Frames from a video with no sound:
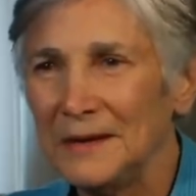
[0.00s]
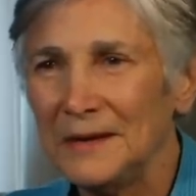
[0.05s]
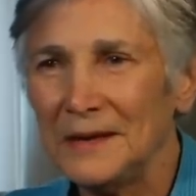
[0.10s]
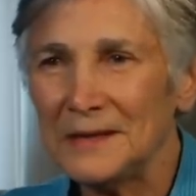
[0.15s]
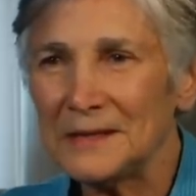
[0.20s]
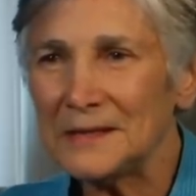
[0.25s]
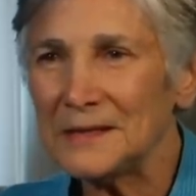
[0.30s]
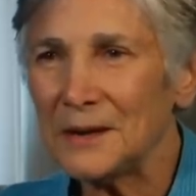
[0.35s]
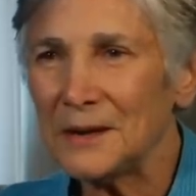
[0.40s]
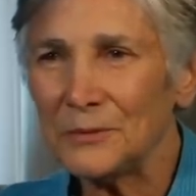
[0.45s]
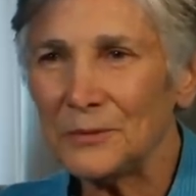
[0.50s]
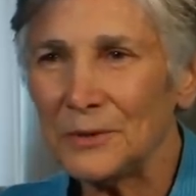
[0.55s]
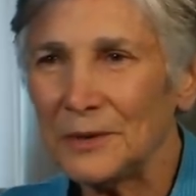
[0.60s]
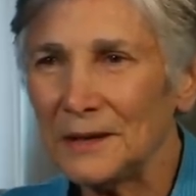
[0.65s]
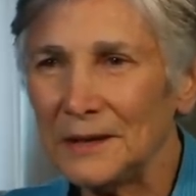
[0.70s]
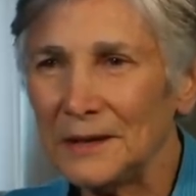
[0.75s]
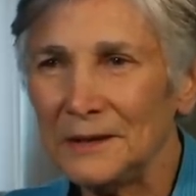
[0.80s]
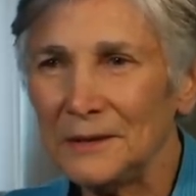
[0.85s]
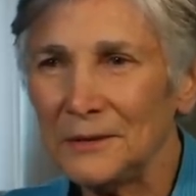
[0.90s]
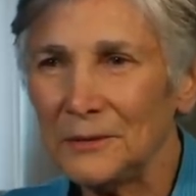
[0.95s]
It's not
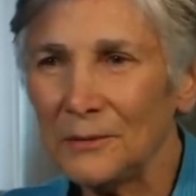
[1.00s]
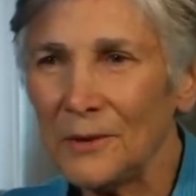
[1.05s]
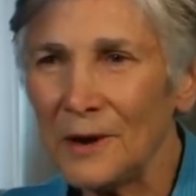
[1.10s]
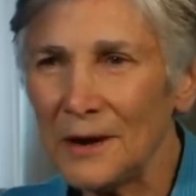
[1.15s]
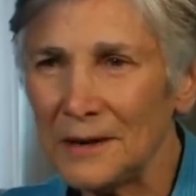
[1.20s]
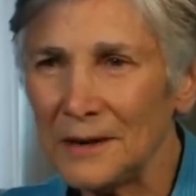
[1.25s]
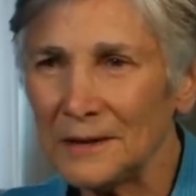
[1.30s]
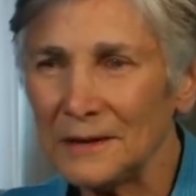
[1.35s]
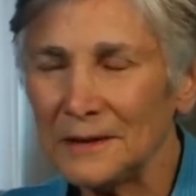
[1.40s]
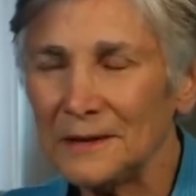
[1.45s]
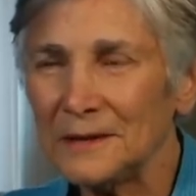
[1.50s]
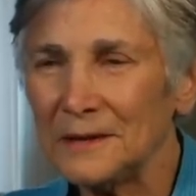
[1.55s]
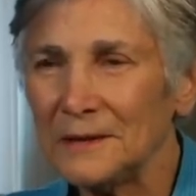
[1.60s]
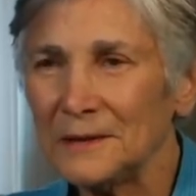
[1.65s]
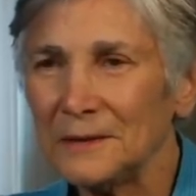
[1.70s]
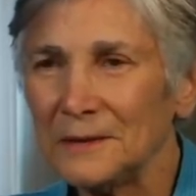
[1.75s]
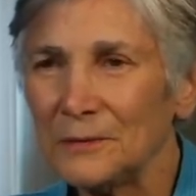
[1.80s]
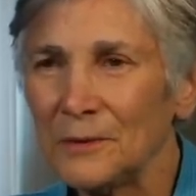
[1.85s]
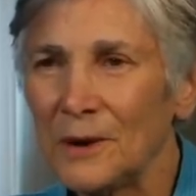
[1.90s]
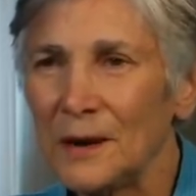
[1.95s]
really writing.
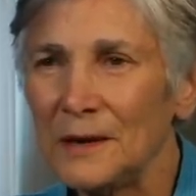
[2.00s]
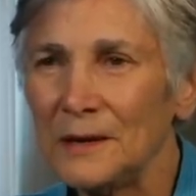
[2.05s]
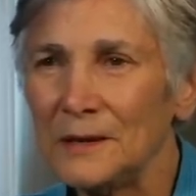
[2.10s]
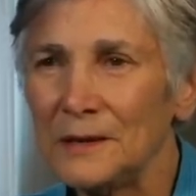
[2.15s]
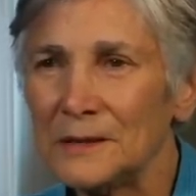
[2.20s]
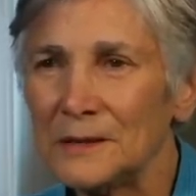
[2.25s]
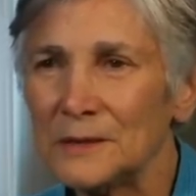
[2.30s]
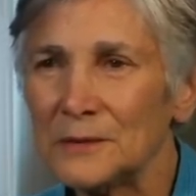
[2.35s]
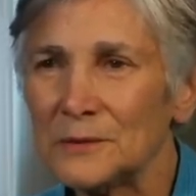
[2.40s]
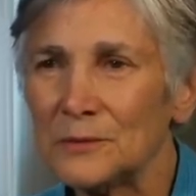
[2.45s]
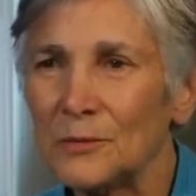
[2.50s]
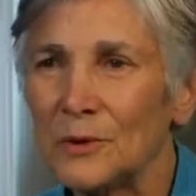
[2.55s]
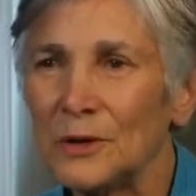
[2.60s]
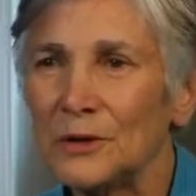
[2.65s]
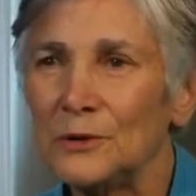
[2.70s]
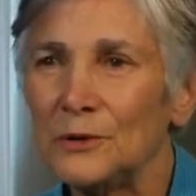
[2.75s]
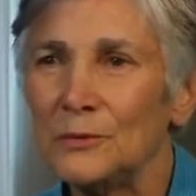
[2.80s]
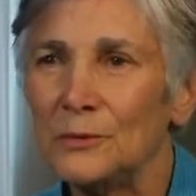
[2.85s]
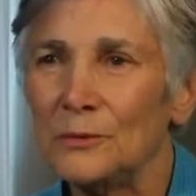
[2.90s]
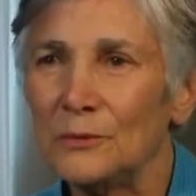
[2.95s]
Uh, writing is
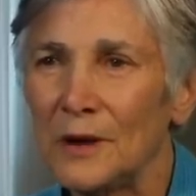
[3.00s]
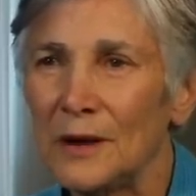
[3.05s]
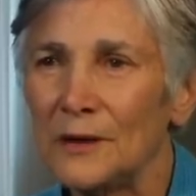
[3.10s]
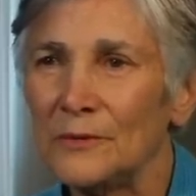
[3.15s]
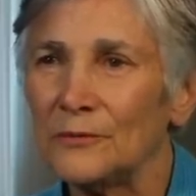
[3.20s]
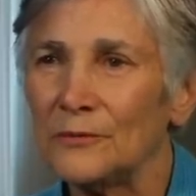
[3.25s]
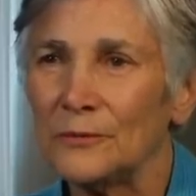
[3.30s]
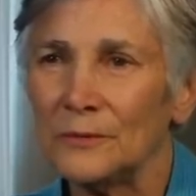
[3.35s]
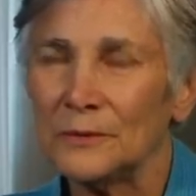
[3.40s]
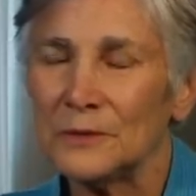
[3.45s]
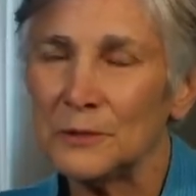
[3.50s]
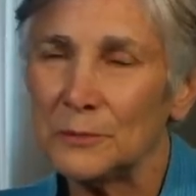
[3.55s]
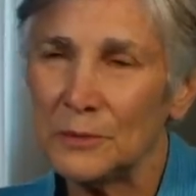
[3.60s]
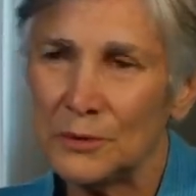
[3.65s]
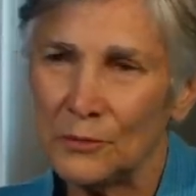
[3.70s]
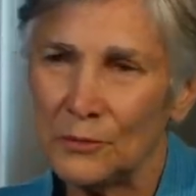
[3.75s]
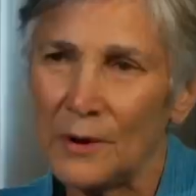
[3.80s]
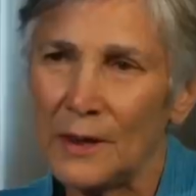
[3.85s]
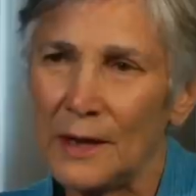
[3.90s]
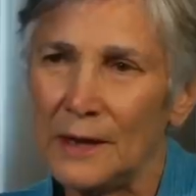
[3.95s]
what you write to
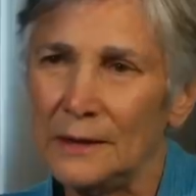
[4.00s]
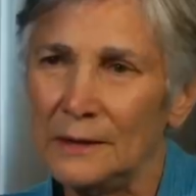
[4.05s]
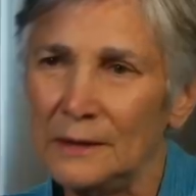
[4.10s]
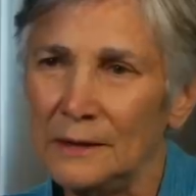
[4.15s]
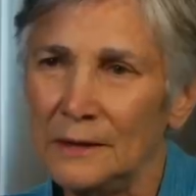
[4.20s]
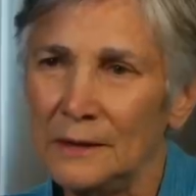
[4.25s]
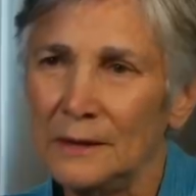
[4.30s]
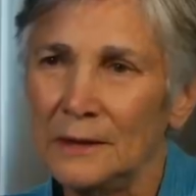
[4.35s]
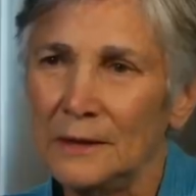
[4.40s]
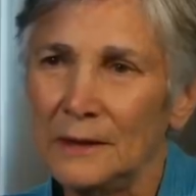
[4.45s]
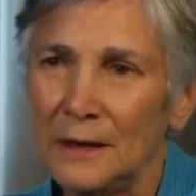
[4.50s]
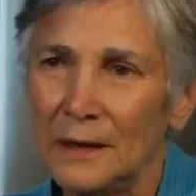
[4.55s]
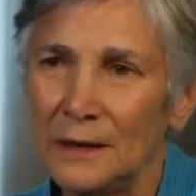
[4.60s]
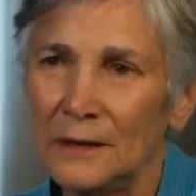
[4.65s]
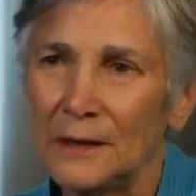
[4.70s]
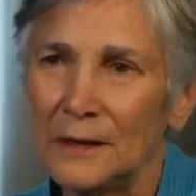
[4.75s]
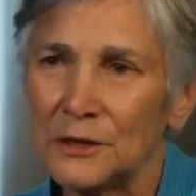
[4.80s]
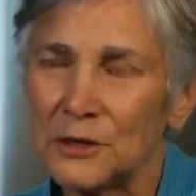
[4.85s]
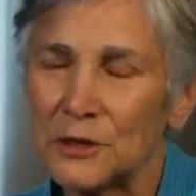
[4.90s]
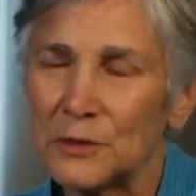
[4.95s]
be read
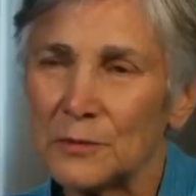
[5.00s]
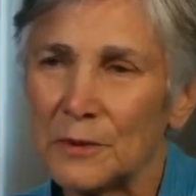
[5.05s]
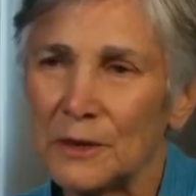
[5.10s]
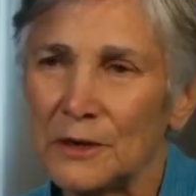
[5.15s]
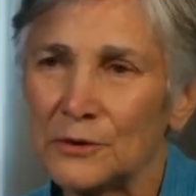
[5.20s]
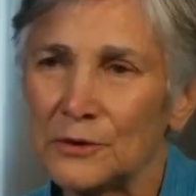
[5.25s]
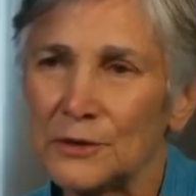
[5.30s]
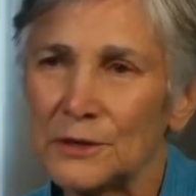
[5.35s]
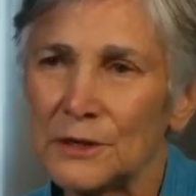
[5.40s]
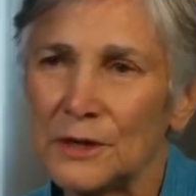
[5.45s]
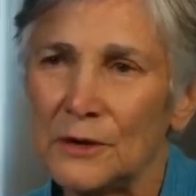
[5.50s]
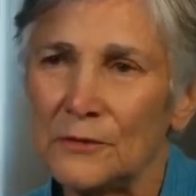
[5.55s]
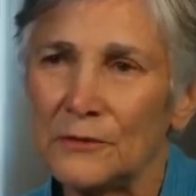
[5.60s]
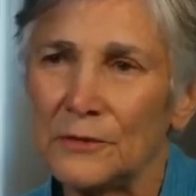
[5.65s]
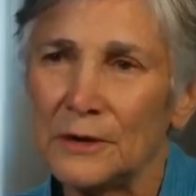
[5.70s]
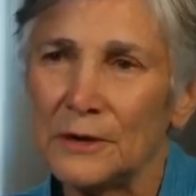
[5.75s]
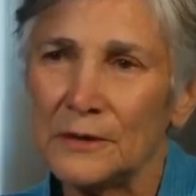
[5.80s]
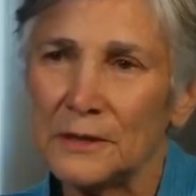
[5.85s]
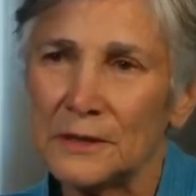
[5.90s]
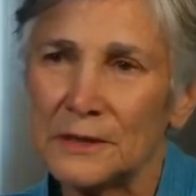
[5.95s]
and not just by
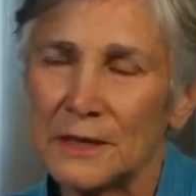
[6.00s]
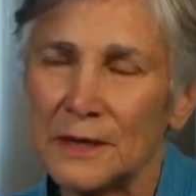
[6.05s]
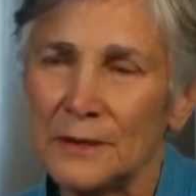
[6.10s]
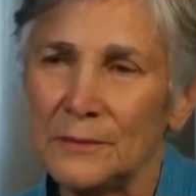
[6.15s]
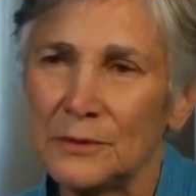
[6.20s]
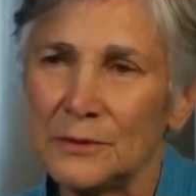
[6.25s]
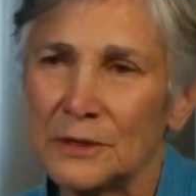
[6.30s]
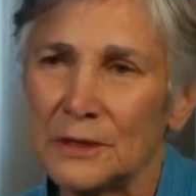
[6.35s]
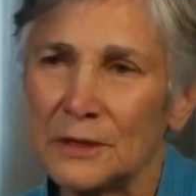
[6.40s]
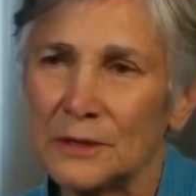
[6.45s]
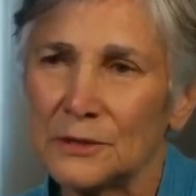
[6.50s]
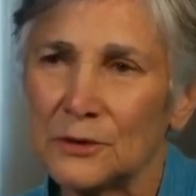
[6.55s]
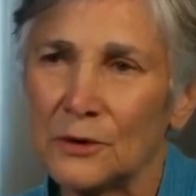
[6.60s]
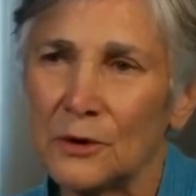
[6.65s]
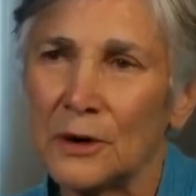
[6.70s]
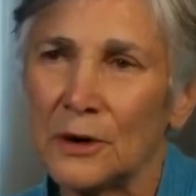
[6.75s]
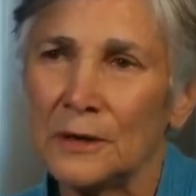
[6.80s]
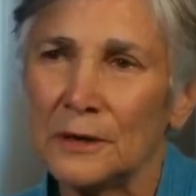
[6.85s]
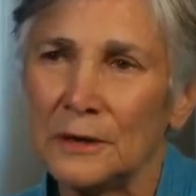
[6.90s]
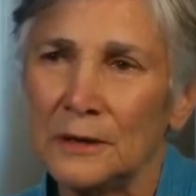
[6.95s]
yourself. And in the same sense,
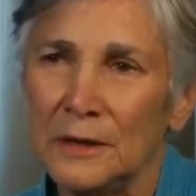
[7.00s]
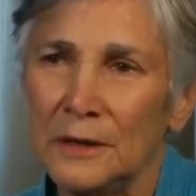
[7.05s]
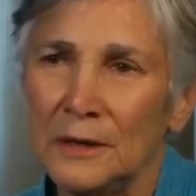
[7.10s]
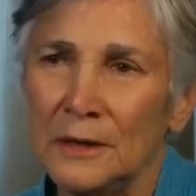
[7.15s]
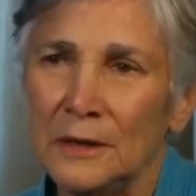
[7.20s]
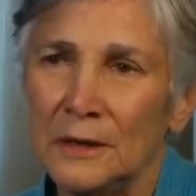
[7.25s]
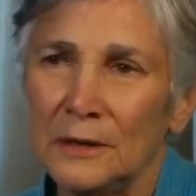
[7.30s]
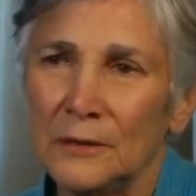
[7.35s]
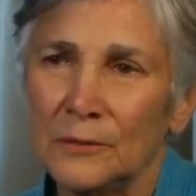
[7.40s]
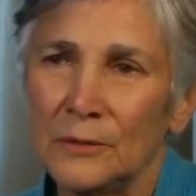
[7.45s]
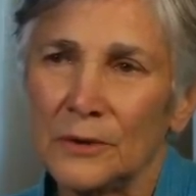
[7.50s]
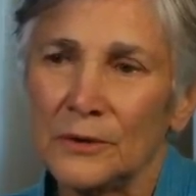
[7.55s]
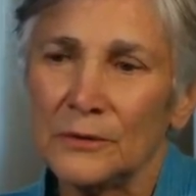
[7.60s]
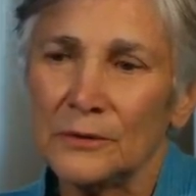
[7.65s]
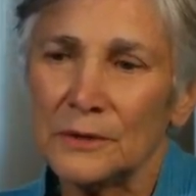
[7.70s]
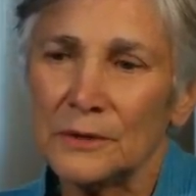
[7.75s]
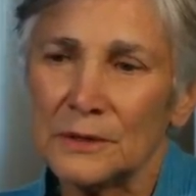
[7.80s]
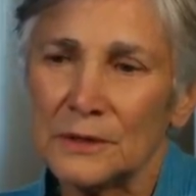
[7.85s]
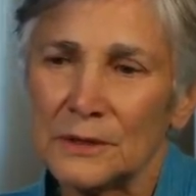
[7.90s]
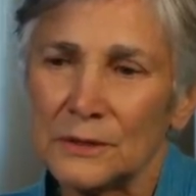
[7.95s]
art
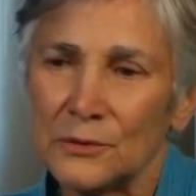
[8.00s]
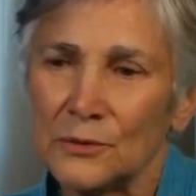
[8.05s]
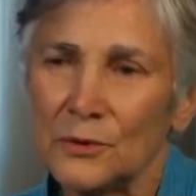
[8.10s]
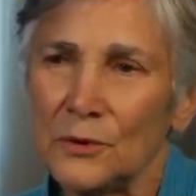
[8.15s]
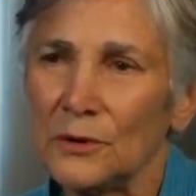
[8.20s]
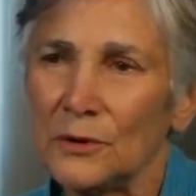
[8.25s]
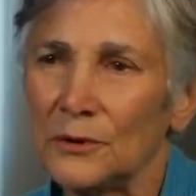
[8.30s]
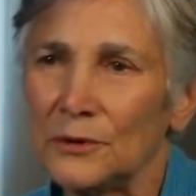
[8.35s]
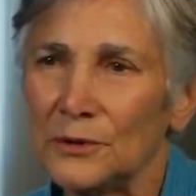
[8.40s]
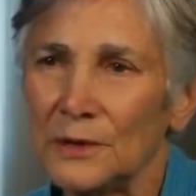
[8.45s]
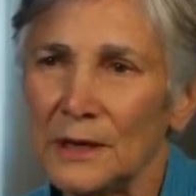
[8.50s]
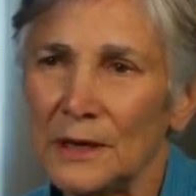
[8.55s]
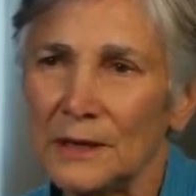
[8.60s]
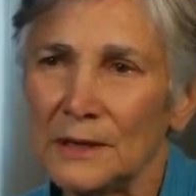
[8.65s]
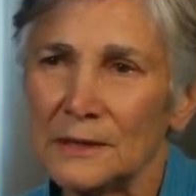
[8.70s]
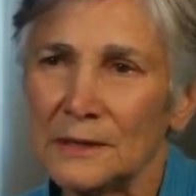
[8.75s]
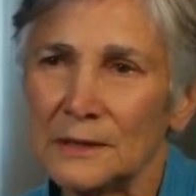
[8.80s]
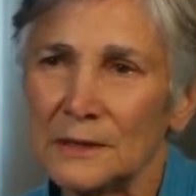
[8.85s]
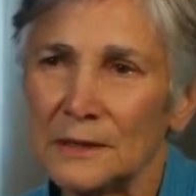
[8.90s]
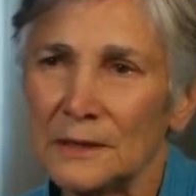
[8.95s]
whether it's song or
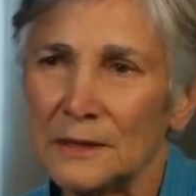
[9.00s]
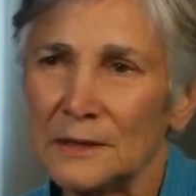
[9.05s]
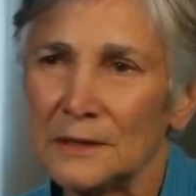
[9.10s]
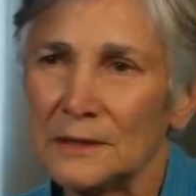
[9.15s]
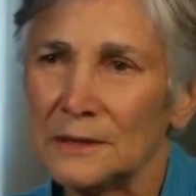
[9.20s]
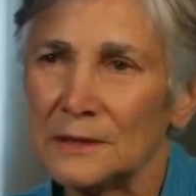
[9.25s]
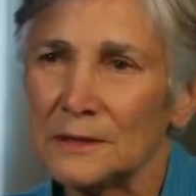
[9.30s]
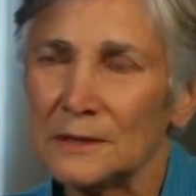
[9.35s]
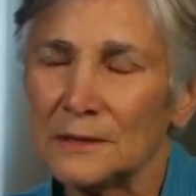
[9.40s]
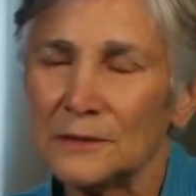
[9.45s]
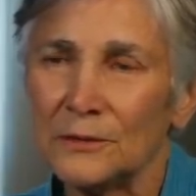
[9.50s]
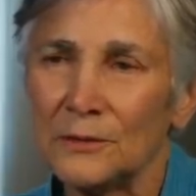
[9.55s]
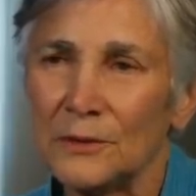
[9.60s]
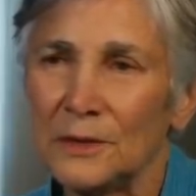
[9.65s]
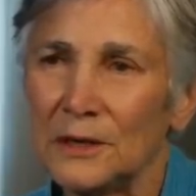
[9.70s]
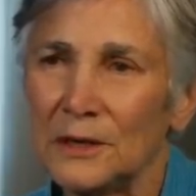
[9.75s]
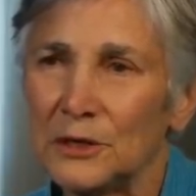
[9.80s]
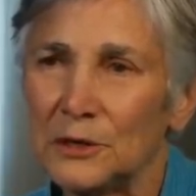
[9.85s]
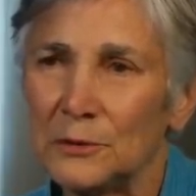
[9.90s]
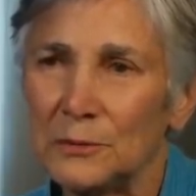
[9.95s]
dance, is
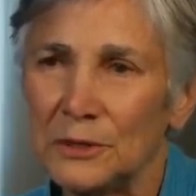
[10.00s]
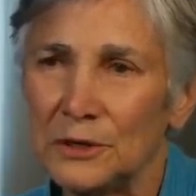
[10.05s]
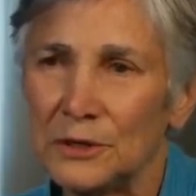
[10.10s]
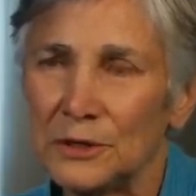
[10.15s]
created to be